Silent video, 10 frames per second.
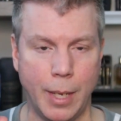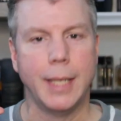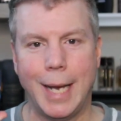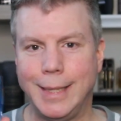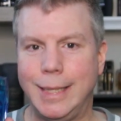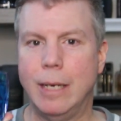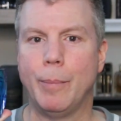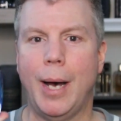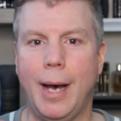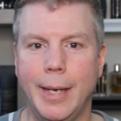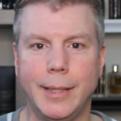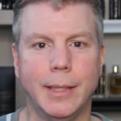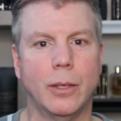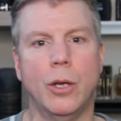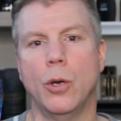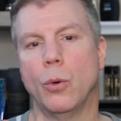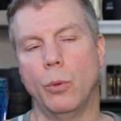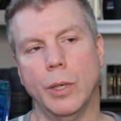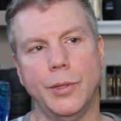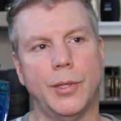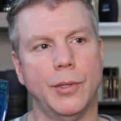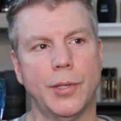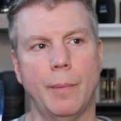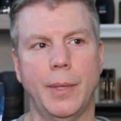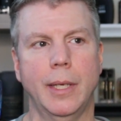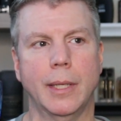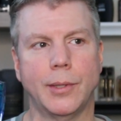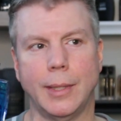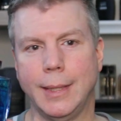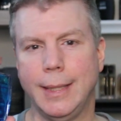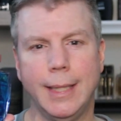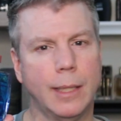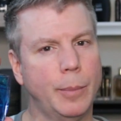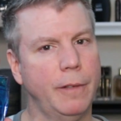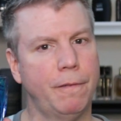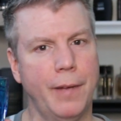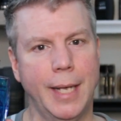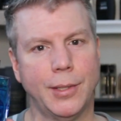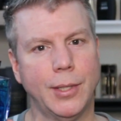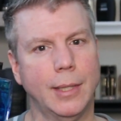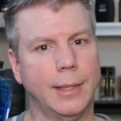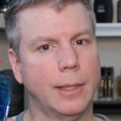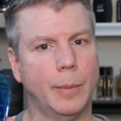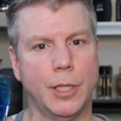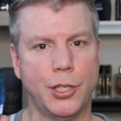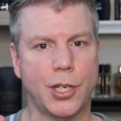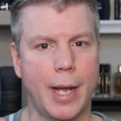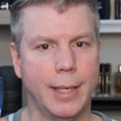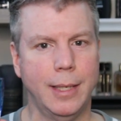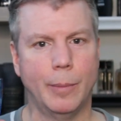the idea behind it was something that's a little bit fancy, a little bit shiny,